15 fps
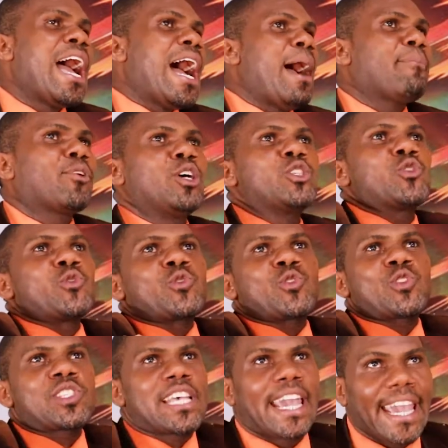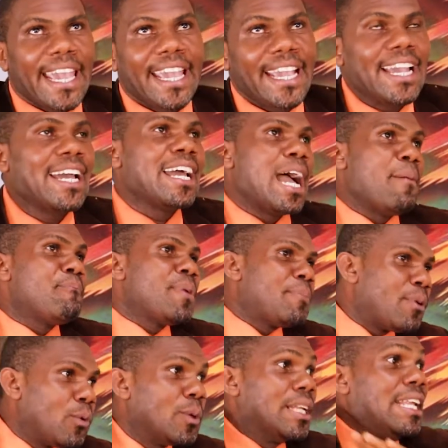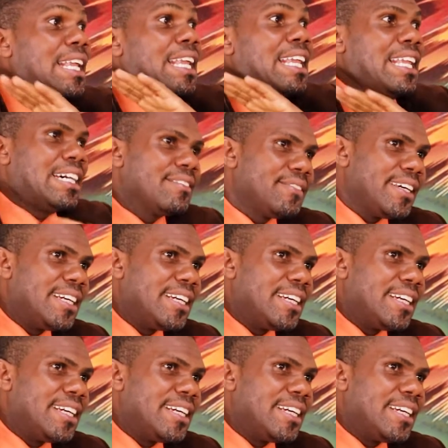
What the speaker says: I'm going to sing and people will love